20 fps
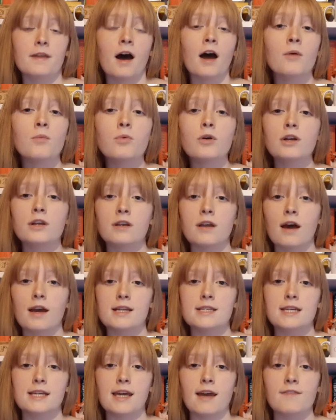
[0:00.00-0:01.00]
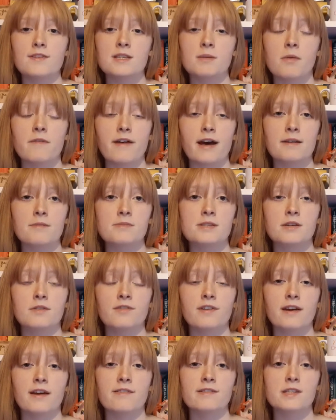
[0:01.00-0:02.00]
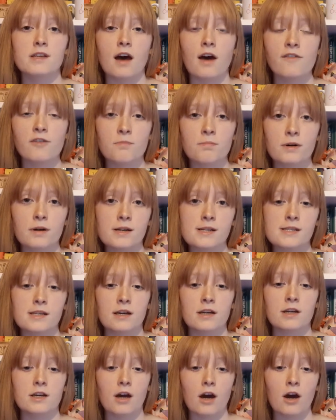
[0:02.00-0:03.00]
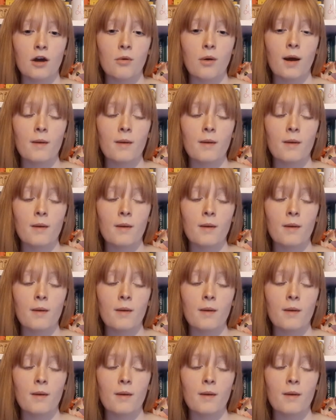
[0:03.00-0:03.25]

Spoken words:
I would like to give some of Adam Silvera's other books a go.